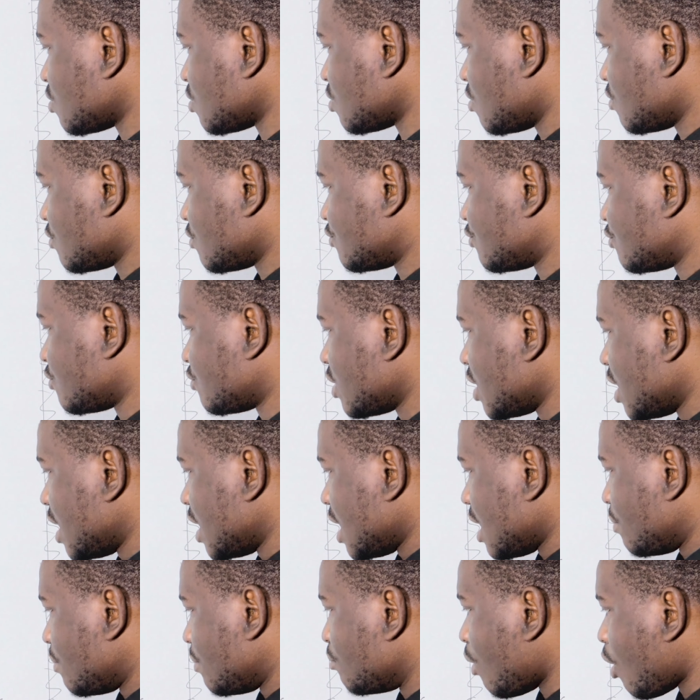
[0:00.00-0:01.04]
of
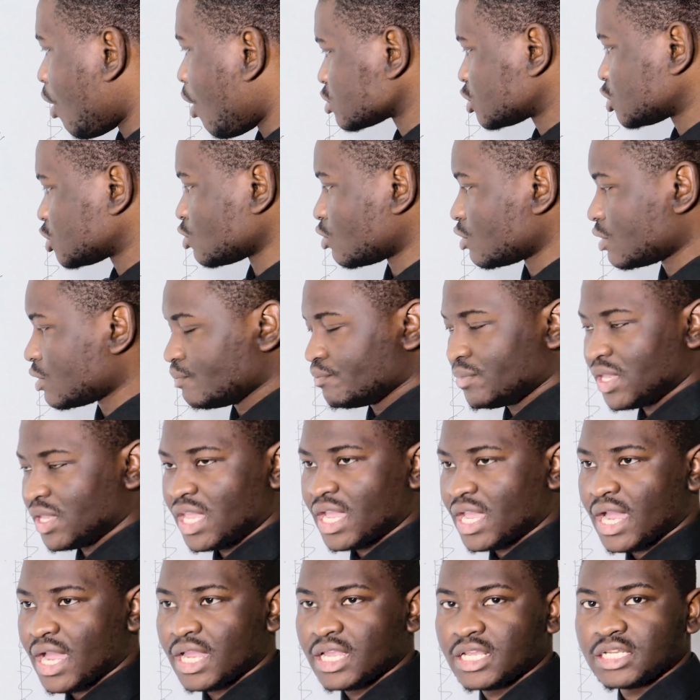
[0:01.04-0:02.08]
motion
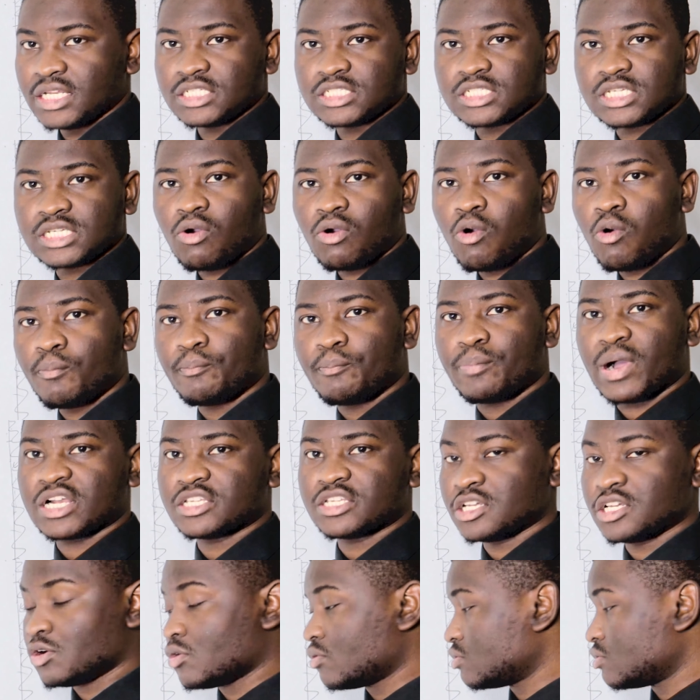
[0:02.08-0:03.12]
behind all
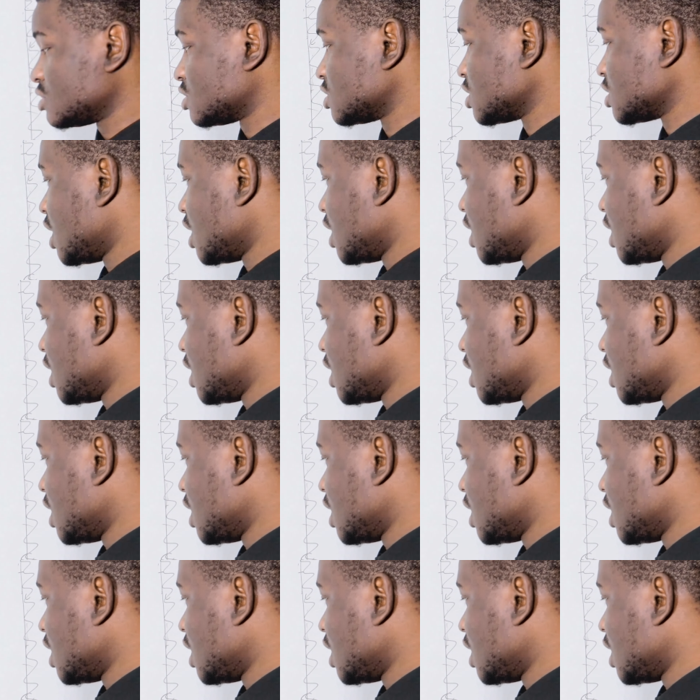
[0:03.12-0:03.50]
particles.